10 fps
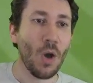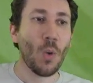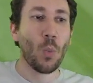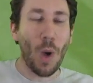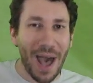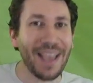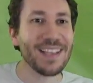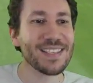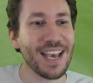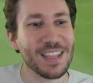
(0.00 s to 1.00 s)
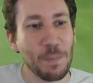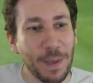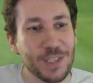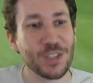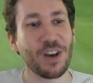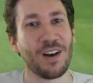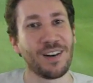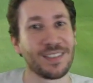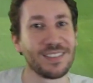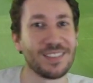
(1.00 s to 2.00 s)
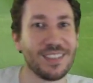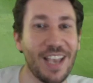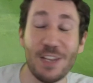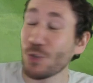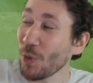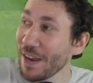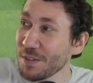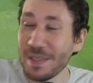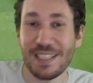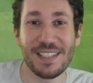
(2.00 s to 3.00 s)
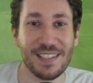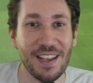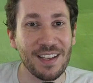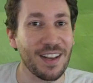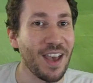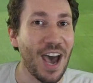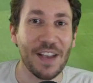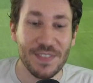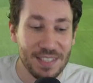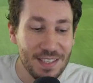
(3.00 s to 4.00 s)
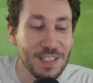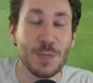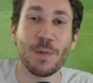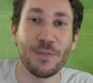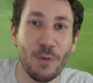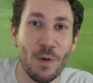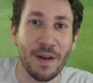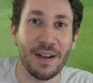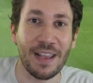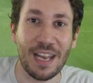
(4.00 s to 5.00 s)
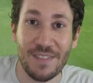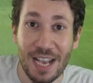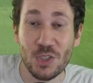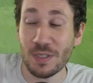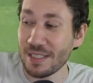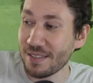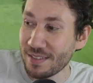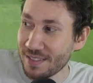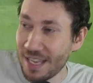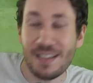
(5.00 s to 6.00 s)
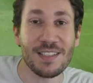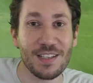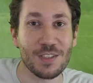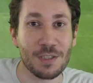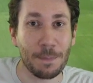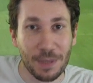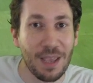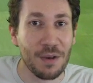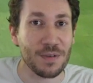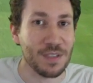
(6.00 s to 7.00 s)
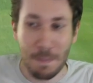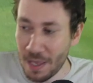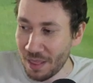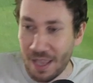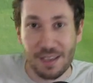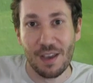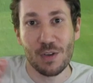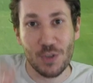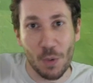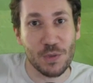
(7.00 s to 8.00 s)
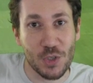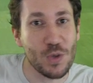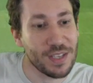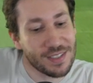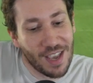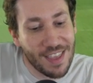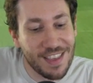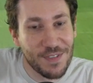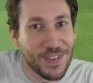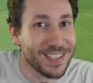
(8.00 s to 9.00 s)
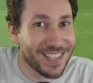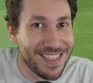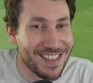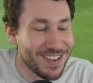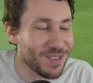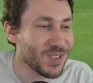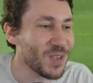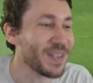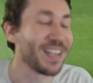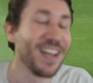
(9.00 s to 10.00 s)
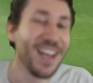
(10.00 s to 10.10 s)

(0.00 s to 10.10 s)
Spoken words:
Why is that the pitch call? It drives me insane. I've seen this before, and I've actually sent it to players and been like, don't do this, and they fix it, they don't do it.